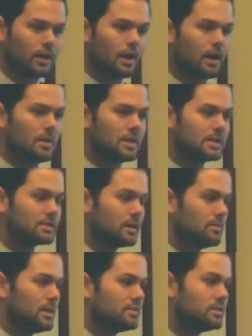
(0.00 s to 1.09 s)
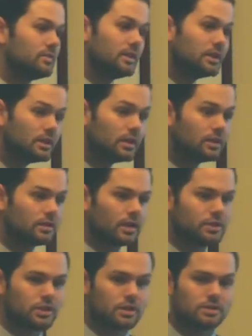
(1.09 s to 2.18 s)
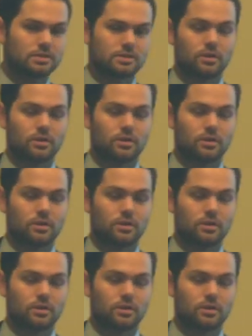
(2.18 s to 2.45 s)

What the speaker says: That's going to be a DVD that shares